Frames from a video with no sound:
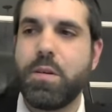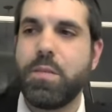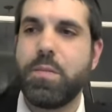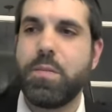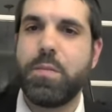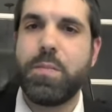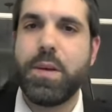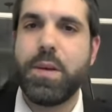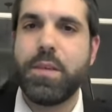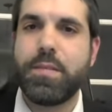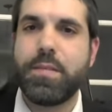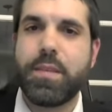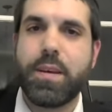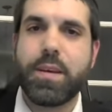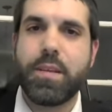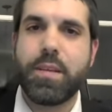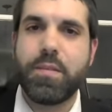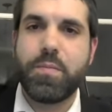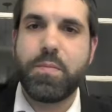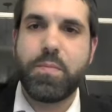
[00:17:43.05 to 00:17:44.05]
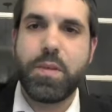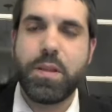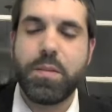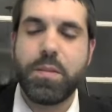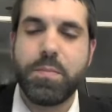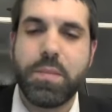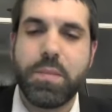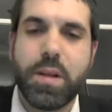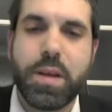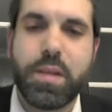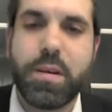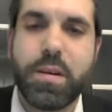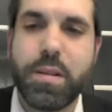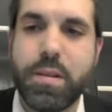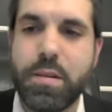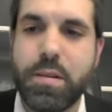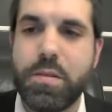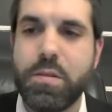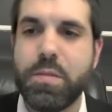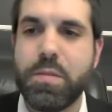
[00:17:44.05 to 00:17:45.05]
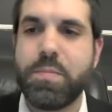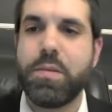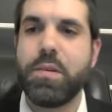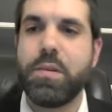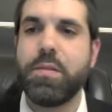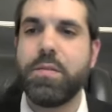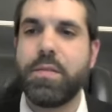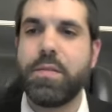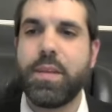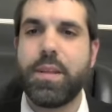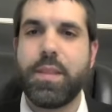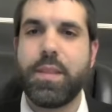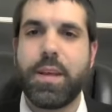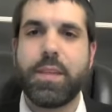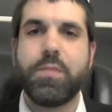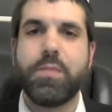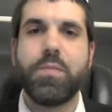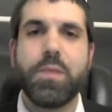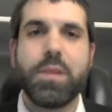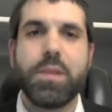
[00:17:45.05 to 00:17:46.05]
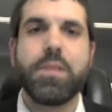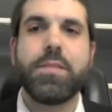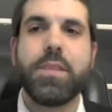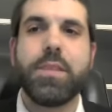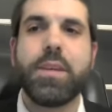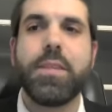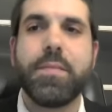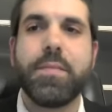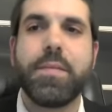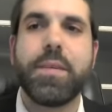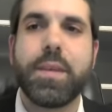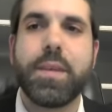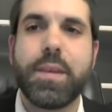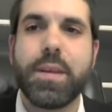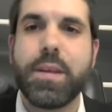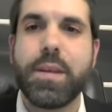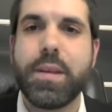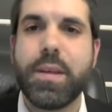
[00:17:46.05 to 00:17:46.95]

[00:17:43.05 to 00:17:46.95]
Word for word: korban pesach and spread the blood on their doorposts and that's what it signified